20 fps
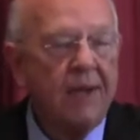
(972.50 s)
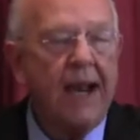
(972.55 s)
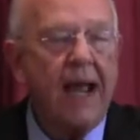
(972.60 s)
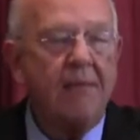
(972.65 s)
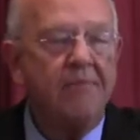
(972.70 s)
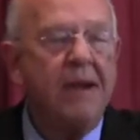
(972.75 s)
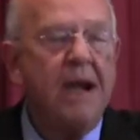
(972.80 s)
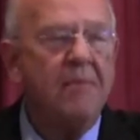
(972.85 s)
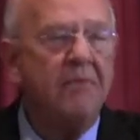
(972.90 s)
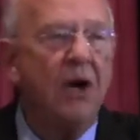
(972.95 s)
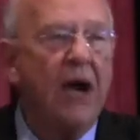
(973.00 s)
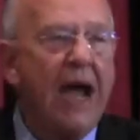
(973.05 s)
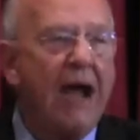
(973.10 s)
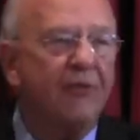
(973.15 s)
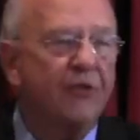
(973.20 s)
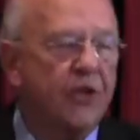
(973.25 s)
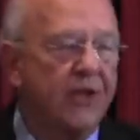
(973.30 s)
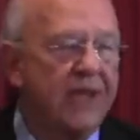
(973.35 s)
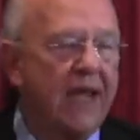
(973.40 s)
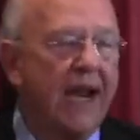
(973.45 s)
But I remember
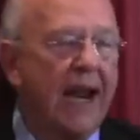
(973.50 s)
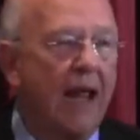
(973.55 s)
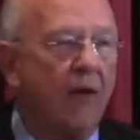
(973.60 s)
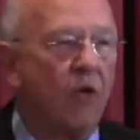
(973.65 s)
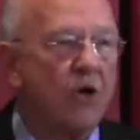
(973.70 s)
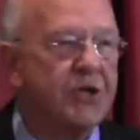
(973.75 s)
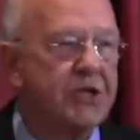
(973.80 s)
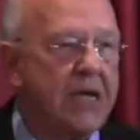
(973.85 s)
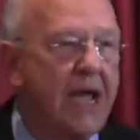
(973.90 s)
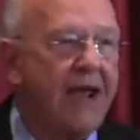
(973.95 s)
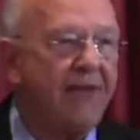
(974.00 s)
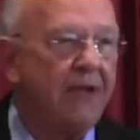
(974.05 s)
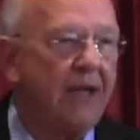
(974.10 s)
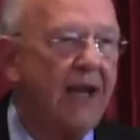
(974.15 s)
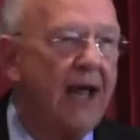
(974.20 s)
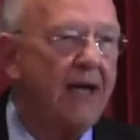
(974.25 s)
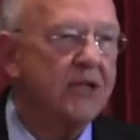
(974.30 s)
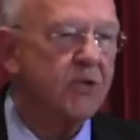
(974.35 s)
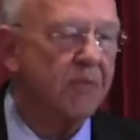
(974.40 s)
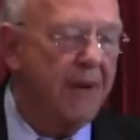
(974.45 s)
after that I was saved,
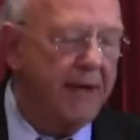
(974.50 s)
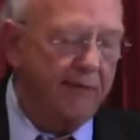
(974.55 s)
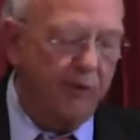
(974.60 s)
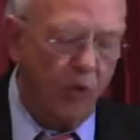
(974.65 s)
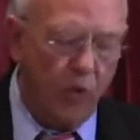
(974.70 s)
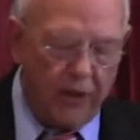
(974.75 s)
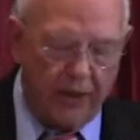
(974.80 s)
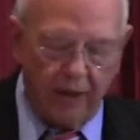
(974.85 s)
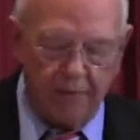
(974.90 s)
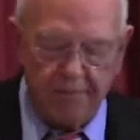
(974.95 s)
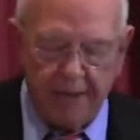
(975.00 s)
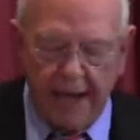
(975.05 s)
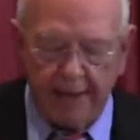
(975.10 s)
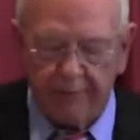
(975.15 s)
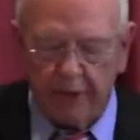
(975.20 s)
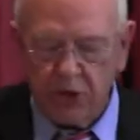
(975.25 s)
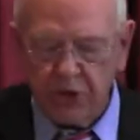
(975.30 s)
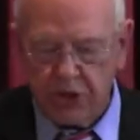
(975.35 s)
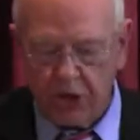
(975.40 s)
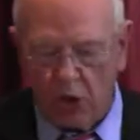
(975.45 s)
and I was member Woodland
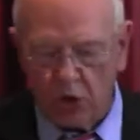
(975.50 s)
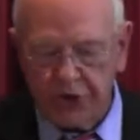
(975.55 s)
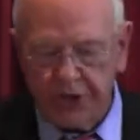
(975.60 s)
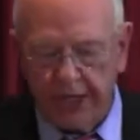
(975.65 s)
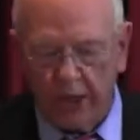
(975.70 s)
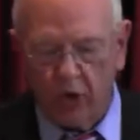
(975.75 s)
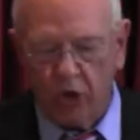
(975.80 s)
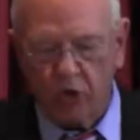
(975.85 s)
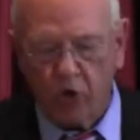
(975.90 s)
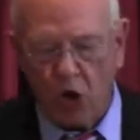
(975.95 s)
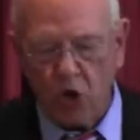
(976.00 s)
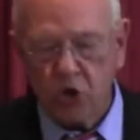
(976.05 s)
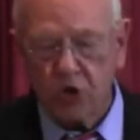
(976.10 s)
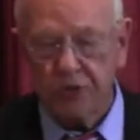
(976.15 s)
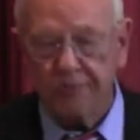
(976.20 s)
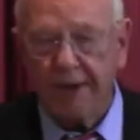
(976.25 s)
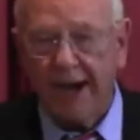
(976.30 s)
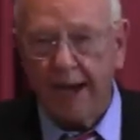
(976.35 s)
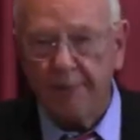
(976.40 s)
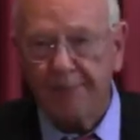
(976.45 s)
Baptist Church. Eno
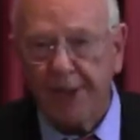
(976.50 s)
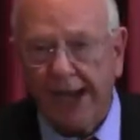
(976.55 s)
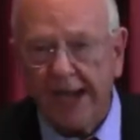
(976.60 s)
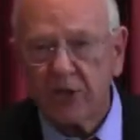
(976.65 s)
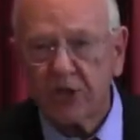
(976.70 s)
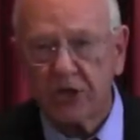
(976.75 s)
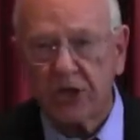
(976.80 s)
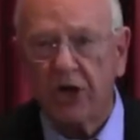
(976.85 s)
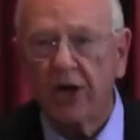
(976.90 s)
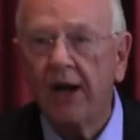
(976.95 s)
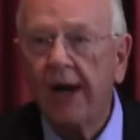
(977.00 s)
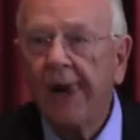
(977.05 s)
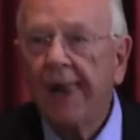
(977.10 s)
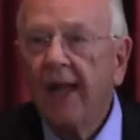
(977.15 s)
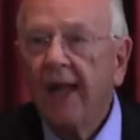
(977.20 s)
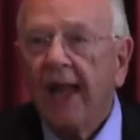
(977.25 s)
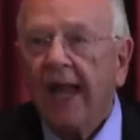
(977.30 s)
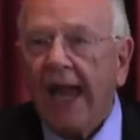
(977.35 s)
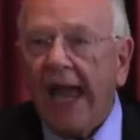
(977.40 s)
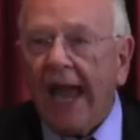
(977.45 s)
Gross was my
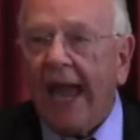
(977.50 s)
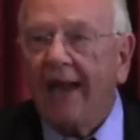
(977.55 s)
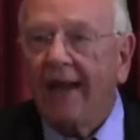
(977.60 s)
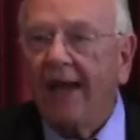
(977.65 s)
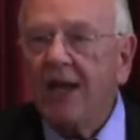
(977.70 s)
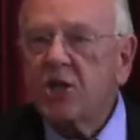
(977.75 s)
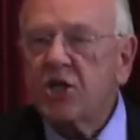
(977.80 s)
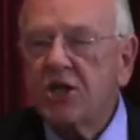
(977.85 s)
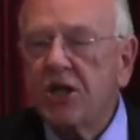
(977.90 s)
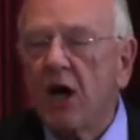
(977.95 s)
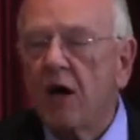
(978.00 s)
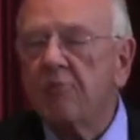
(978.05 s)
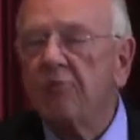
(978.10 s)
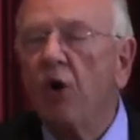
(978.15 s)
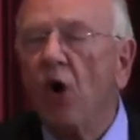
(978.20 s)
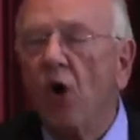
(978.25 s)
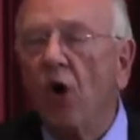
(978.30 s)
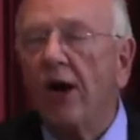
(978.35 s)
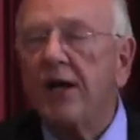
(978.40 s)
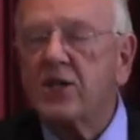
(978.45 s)
pastor. And us
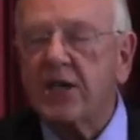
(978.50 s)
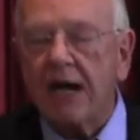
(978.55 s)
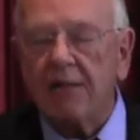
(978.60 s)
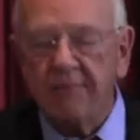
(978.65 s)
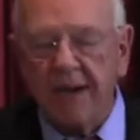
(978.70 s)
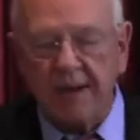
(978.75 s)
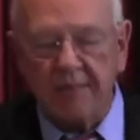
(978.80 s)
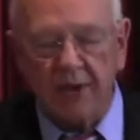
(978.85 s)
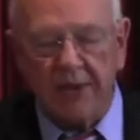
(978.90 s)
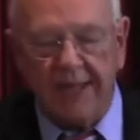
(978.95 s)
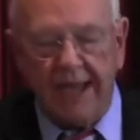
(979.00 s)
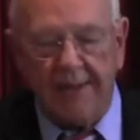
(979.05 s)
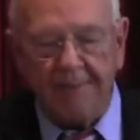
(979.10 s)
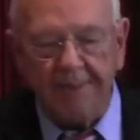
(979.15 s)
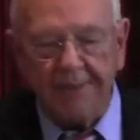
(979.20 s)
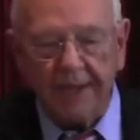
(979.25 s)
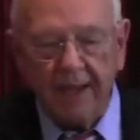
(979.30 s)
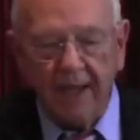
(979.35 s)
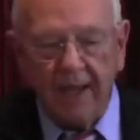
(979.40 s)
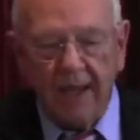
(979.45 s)
young boys, I remember
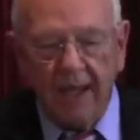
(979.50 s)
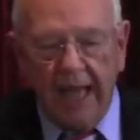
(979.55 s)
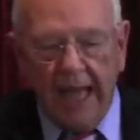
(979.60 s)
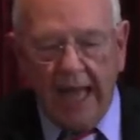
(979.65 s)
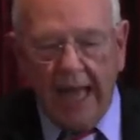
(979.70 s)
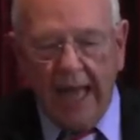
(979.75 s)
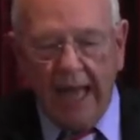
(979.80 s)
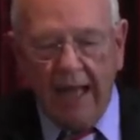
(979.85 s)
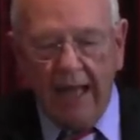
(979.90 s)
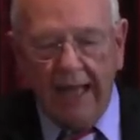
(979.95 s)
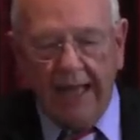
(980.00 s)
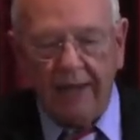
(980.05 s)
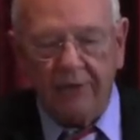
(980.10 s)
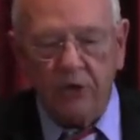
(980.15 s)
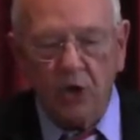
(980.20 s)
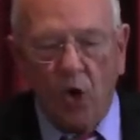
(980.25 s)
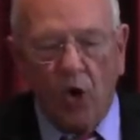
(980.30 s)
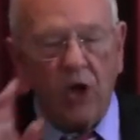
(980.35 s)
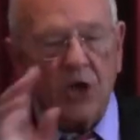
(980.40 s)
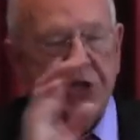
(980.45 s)
that uh,
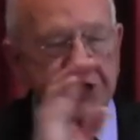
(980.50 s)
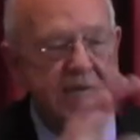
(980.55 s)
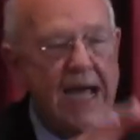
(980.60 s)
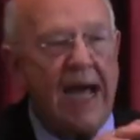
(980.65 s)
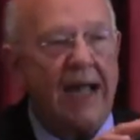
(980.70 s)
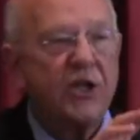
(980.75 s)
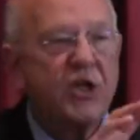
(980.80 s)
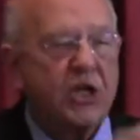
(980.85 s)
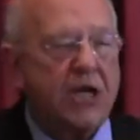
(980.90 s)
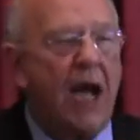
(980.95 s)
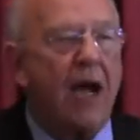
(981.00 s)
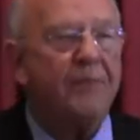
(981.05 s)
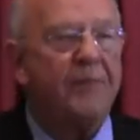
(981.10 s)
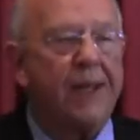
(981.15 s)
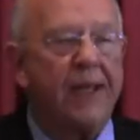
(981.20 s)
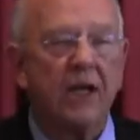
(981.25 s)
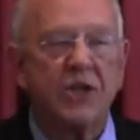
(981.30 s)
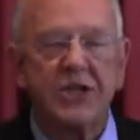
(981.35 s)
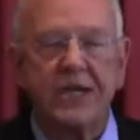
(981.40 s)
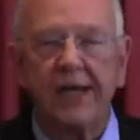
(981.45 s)
in Northside
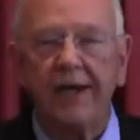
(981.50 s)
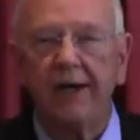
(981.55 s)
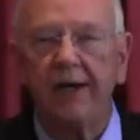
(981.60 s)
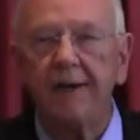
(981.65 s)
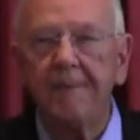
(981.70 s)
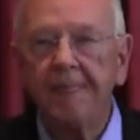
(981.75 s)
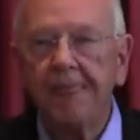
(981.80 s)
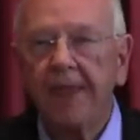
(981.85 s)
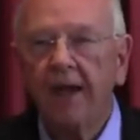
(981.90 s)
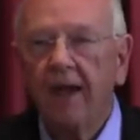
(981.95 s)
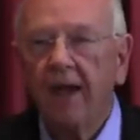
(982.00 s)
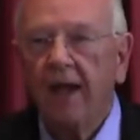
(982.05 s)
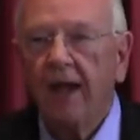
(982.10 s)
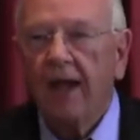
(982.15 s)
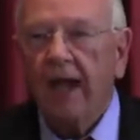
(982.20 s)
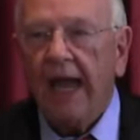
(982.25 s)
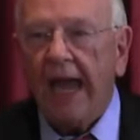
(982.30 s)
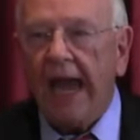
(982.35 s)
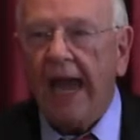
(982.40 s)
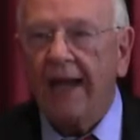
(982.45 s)
Shopping Center,
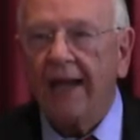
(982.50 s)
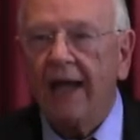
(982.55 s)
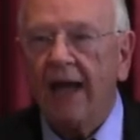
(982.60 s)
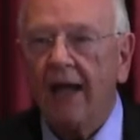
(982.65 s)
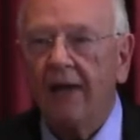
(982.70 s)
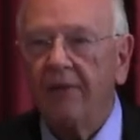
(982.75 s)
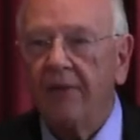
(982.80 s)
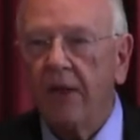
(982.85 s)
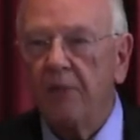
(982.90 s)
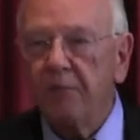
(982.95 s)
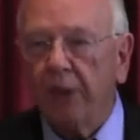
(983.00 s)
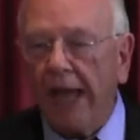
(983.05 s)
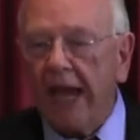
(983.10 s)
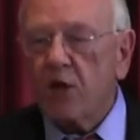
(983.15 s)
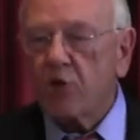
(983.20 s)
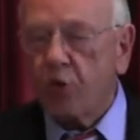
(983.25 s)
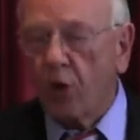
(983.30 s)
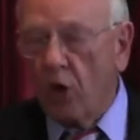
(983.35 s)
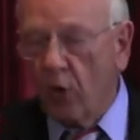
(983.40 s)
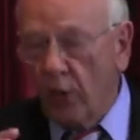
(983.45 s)
and uh, the
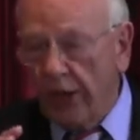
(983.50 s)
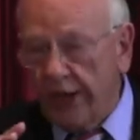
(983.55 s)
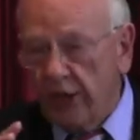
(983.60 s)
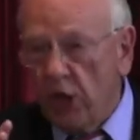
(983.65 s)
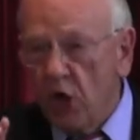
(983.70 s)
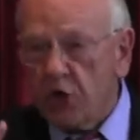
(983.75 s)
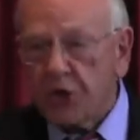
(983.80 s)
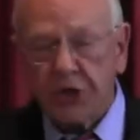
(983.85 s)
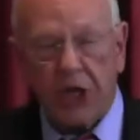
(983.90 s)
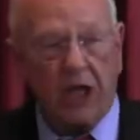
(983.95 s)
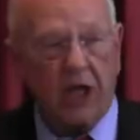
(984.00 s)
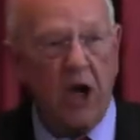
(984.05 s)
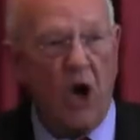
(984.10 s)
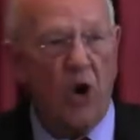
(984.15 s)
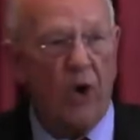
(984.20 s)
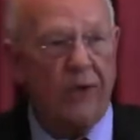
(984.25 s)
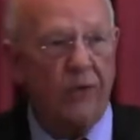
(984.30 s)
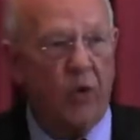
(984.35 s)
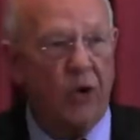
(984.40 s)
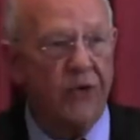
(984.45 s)
place where we used to
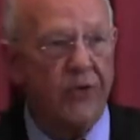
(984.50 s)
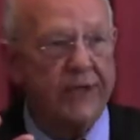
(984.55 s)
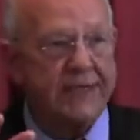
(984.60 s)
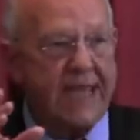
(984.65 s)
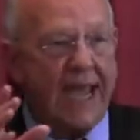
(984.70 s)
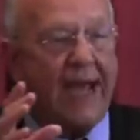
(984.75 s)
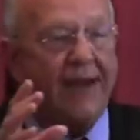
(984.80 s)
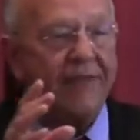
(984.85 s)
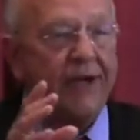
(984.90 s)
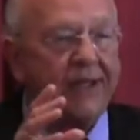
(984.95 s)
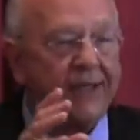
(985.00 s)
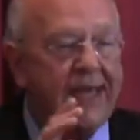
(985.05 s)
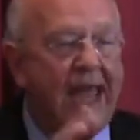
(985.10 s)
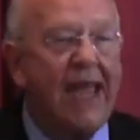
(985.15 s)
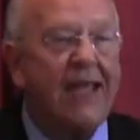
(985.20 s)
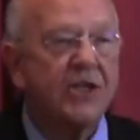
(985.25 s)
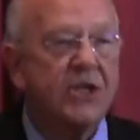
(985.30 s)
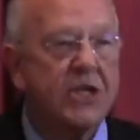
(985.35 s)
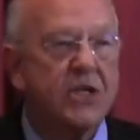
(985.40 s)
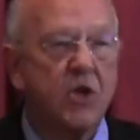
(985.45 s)
go and where they was having
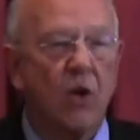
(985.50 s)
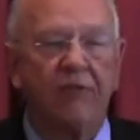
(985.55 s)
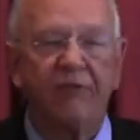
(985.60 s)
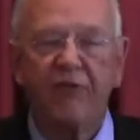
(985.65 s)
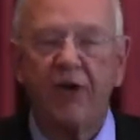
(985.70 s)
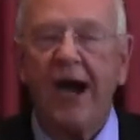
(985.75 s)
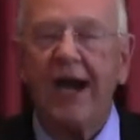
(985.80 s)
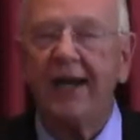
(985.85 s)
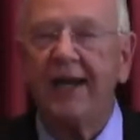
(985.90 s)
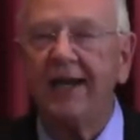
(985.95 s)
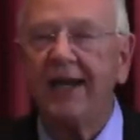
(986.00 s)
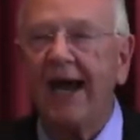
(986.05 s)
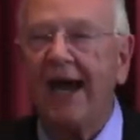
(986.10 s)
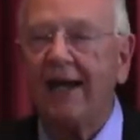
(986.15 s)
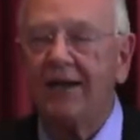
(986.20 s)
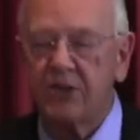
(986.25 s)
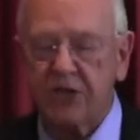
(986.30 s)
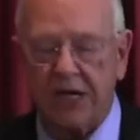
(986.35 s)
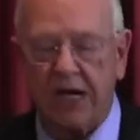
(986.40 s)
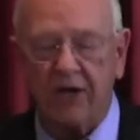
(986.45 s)
dances on Friday
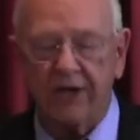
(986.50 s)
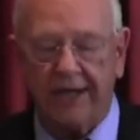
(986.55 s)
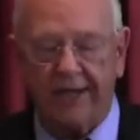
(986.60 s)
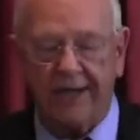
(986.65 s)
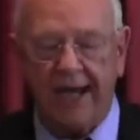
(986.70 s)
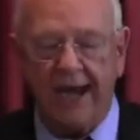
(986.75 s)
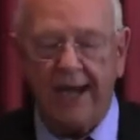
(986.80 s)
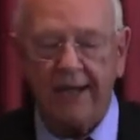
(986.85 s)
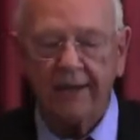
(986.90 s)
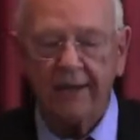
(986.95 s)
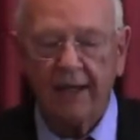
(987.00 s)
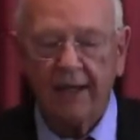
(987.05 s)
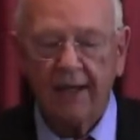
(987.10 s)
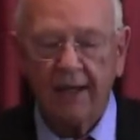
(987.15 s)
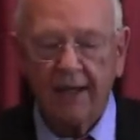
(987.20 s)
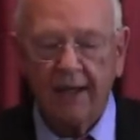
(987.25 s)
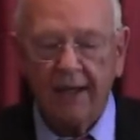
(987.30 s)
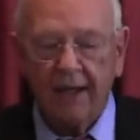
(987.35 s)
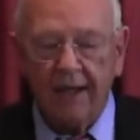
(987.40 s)
night, Saturday night,